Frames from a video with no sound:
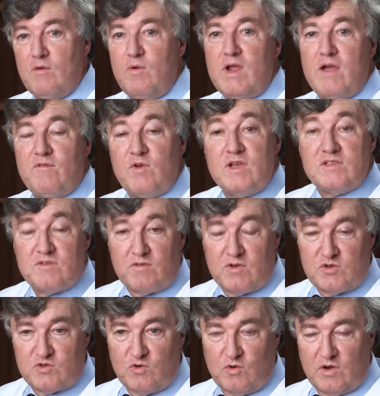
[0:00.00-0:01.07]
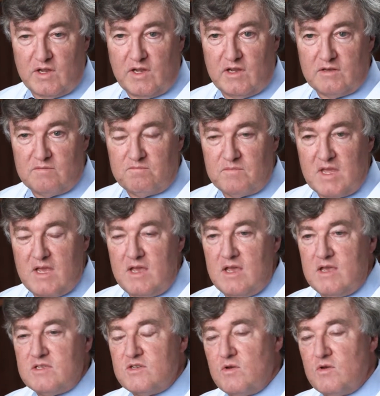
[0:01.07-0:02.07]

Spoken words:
we have ways of controlling it.